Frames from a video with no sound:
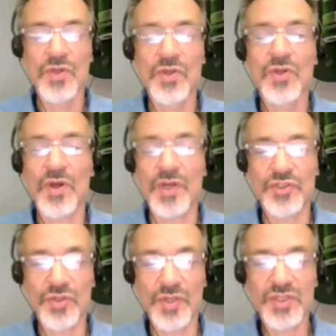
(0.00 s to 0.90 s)
Alright,
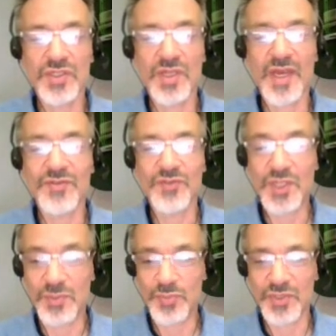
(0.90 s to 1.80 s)
so let's dive
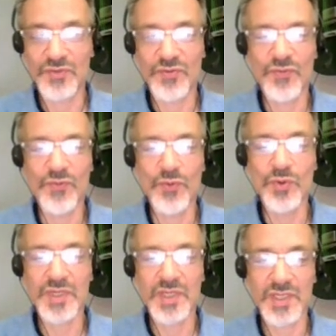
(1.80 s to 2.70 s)
deep in
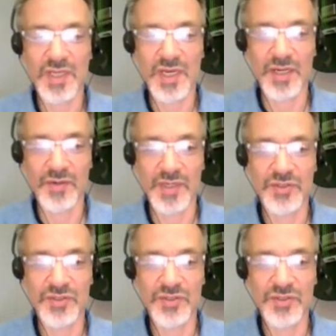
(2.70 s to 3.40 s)
4 key areas